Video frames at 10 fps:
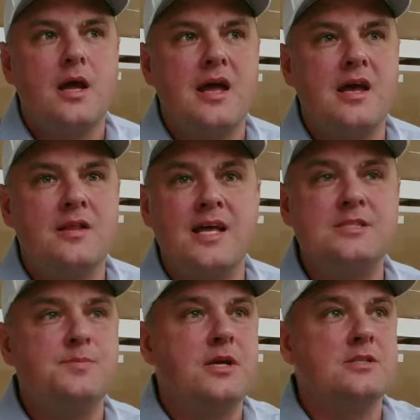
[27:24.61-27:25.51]
And
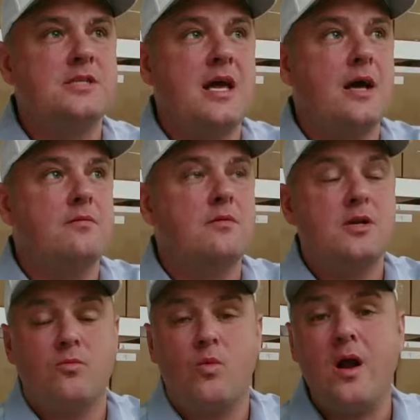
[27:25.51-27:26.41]
that's because they had
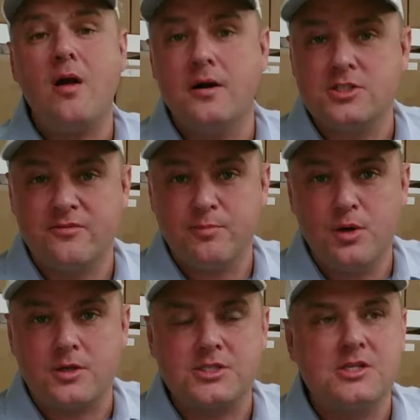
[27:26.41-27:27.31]
warehouse of
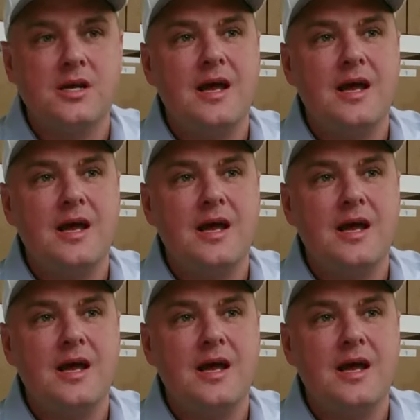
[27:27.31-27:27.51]
books